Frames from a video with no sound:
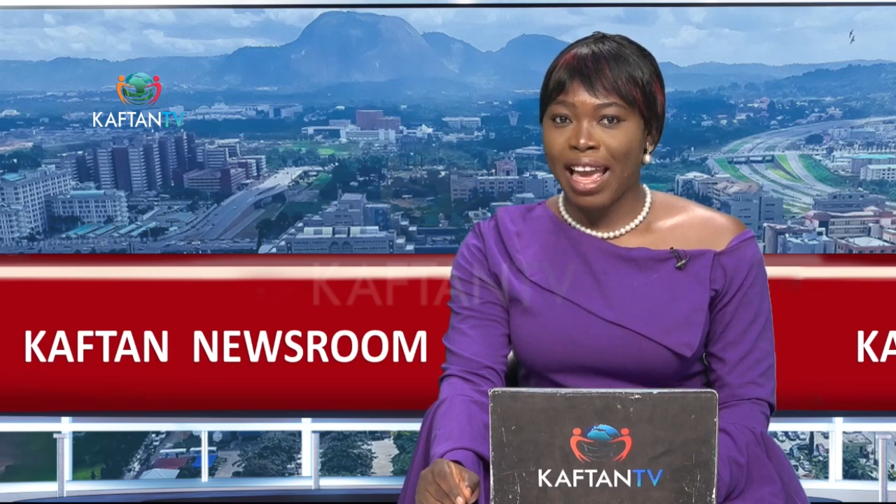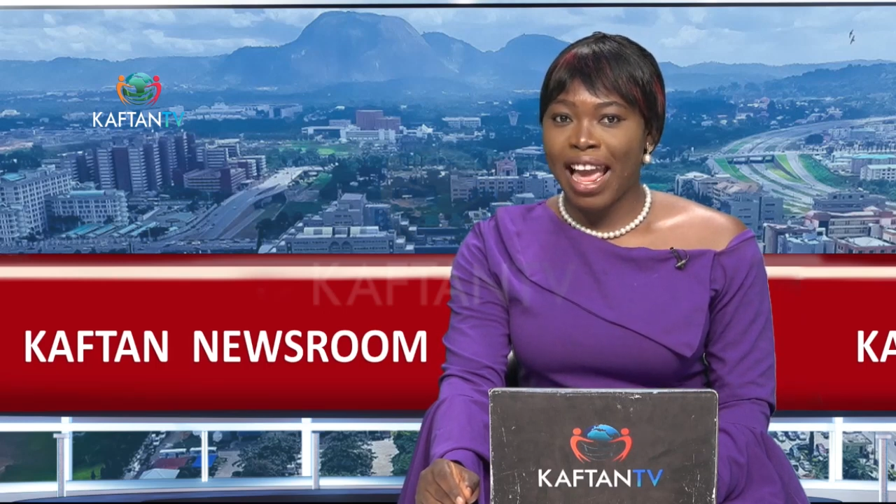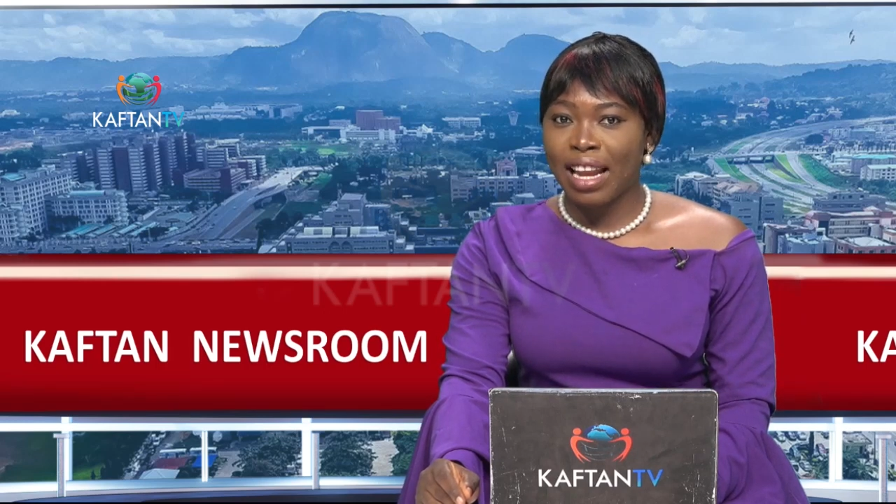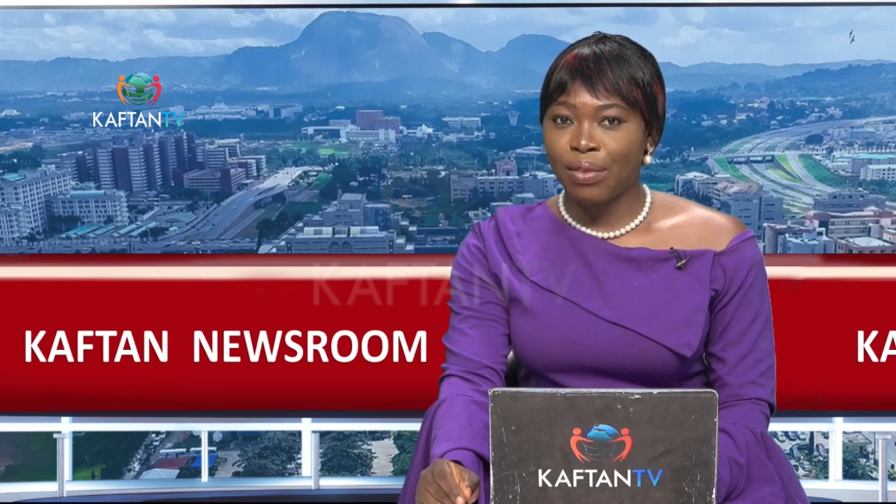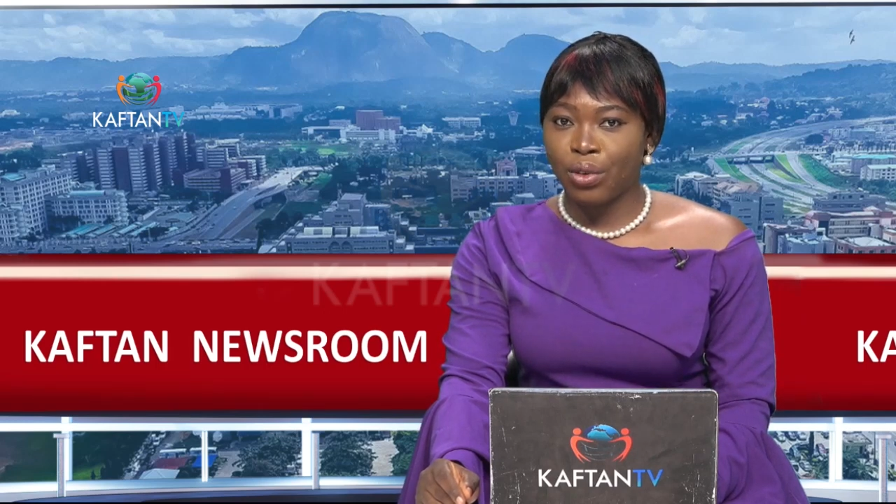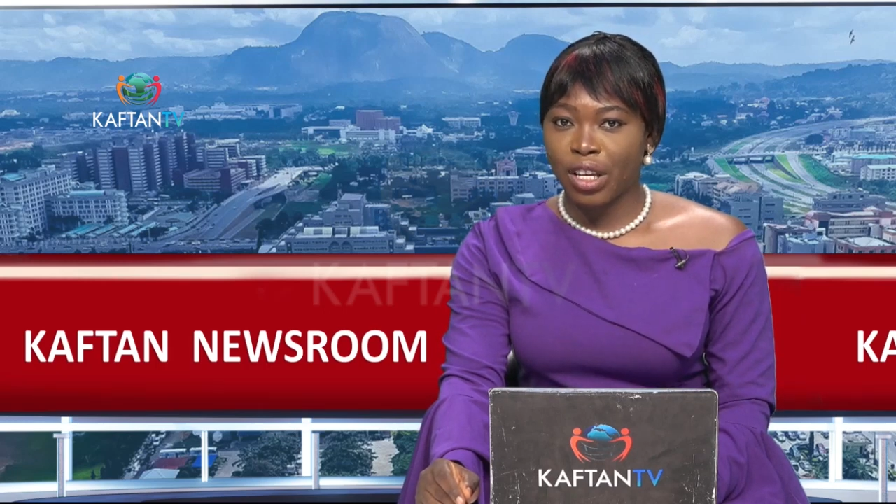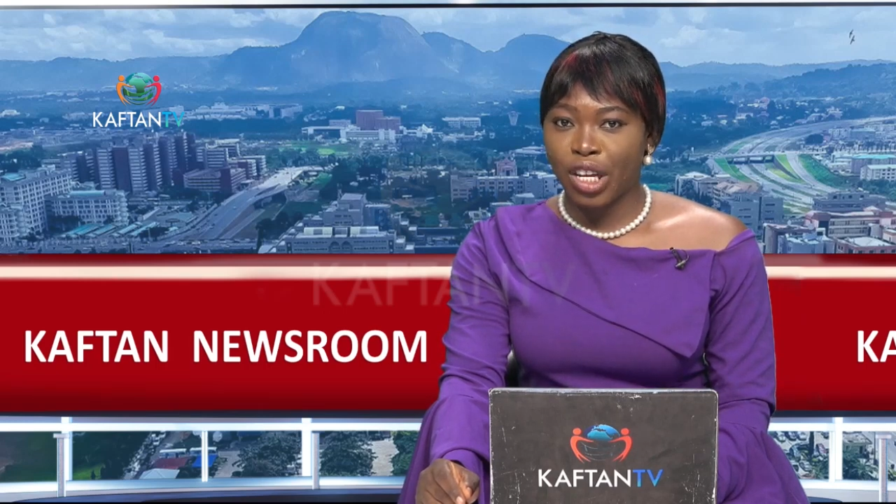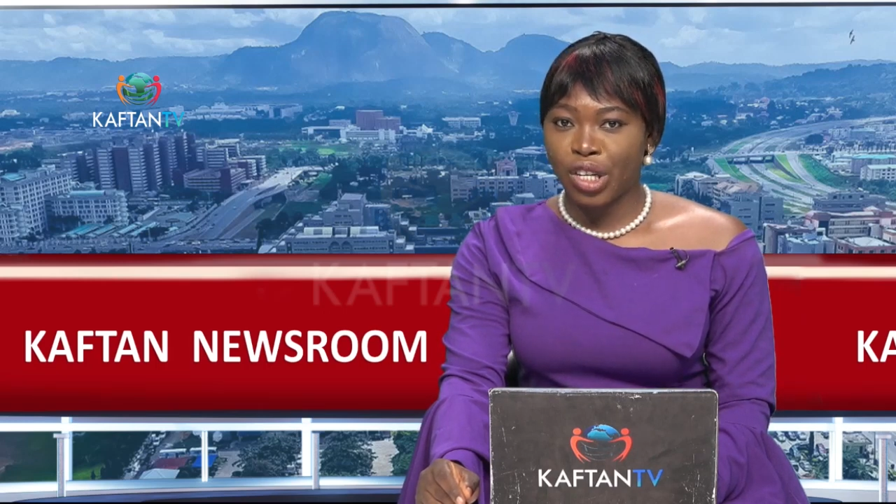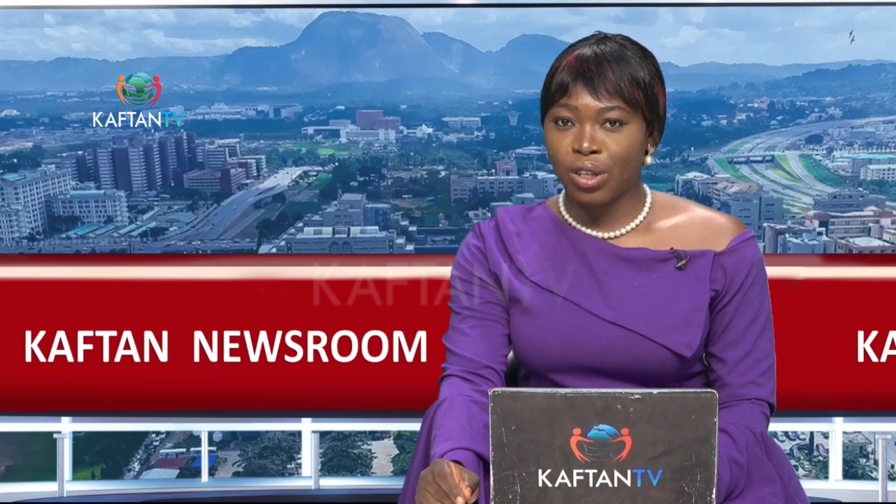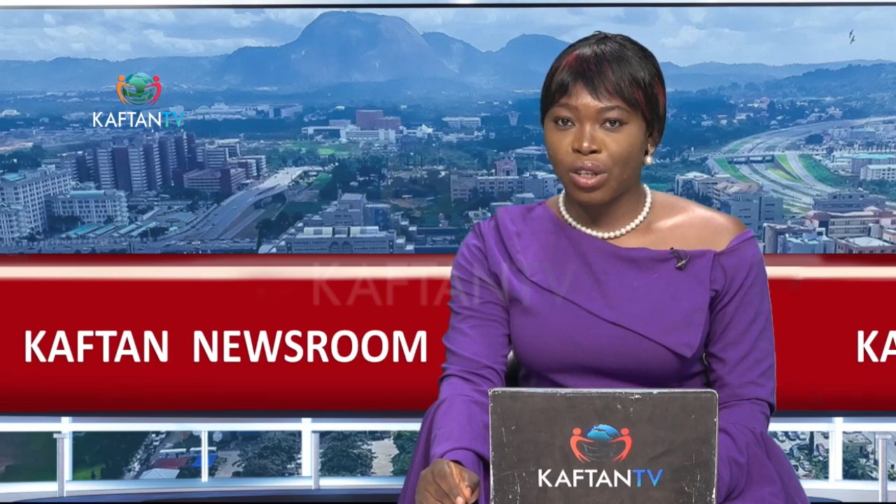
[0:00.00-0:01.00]
and
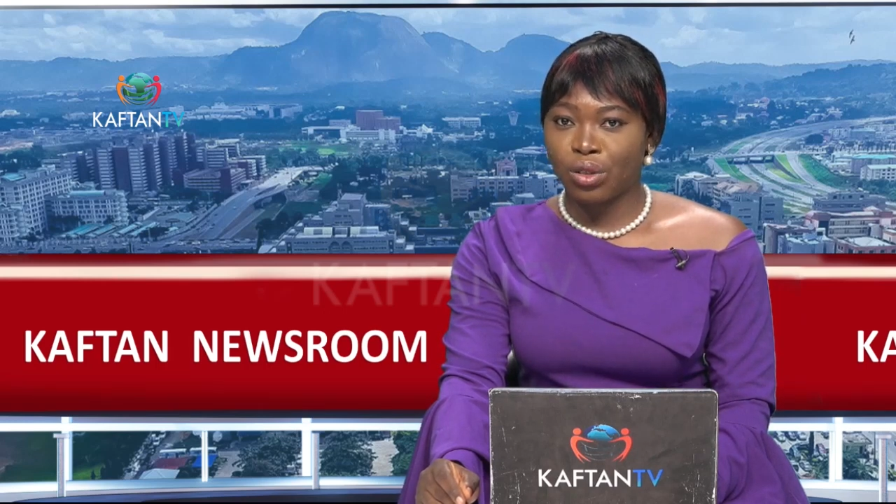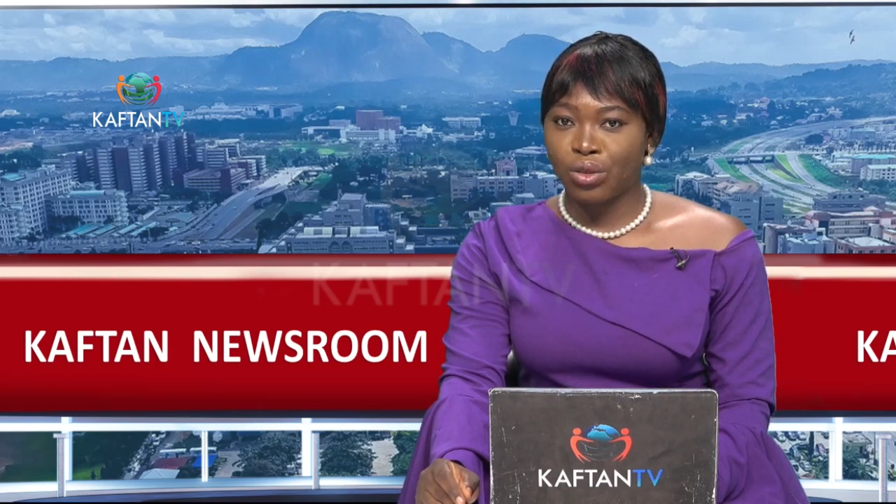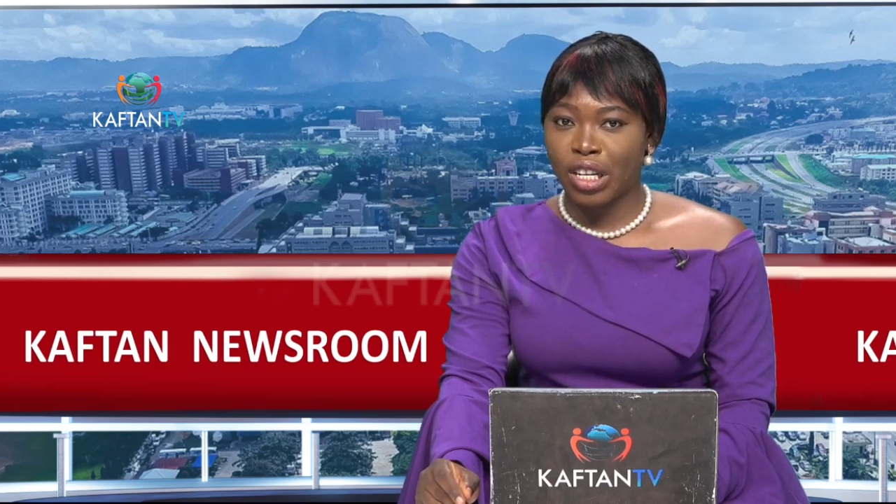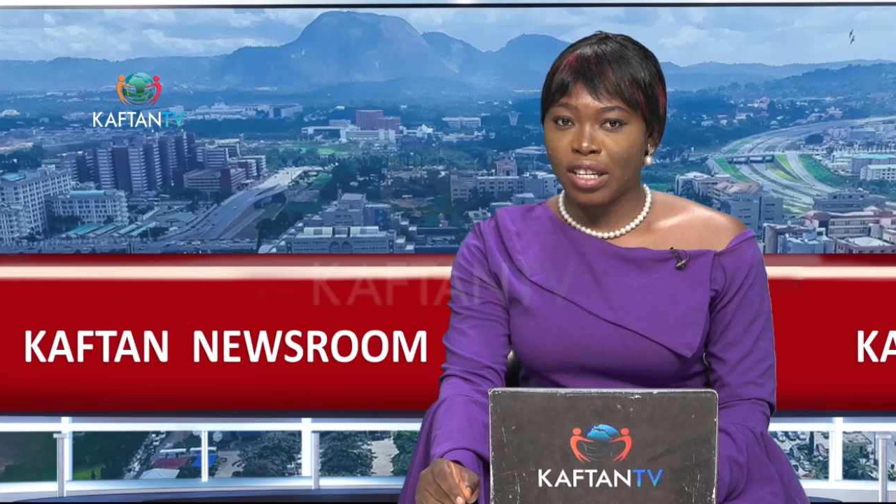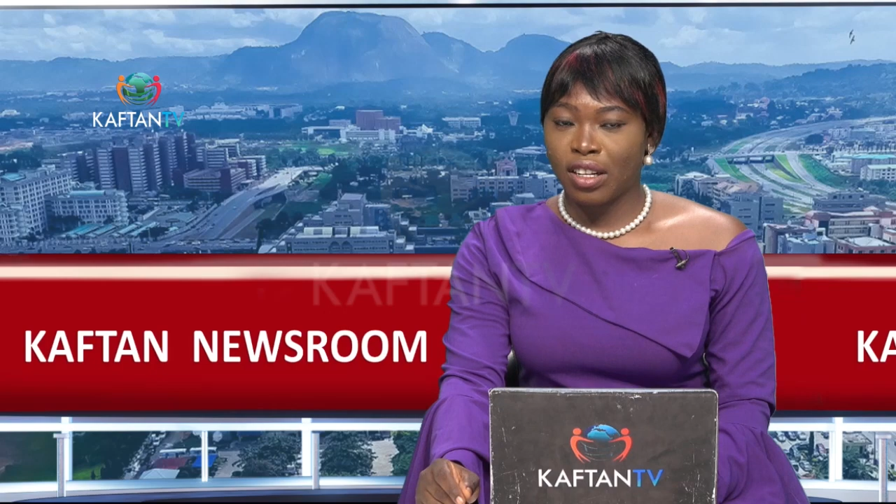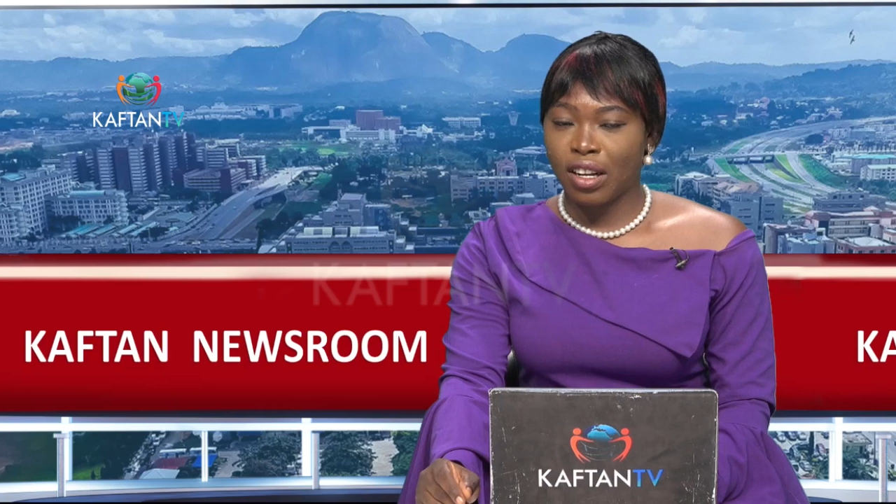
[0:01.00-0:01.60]
vocational training